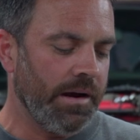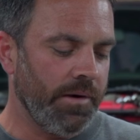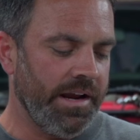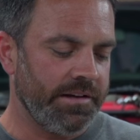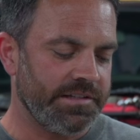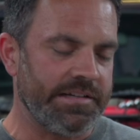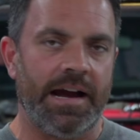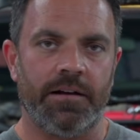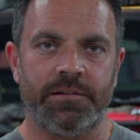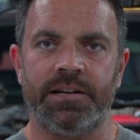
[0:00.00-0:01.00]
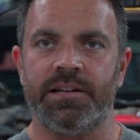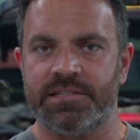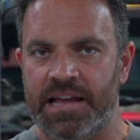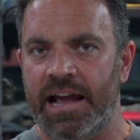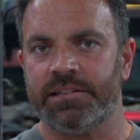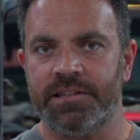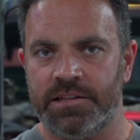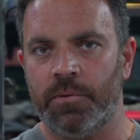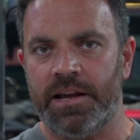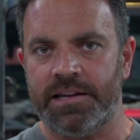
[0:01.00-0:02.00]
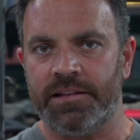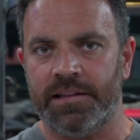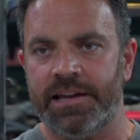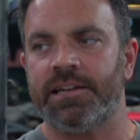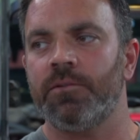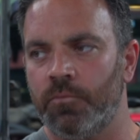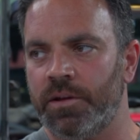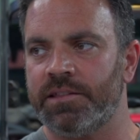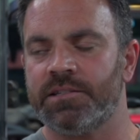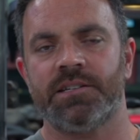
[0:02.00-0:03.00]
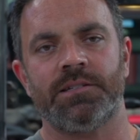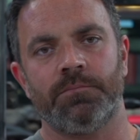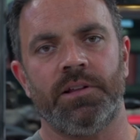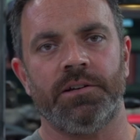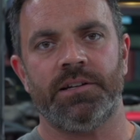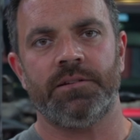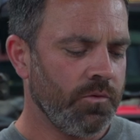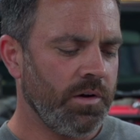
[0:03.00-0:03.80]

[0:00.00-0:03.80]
way it's dialed in exactly the way they like it with the system plugged in.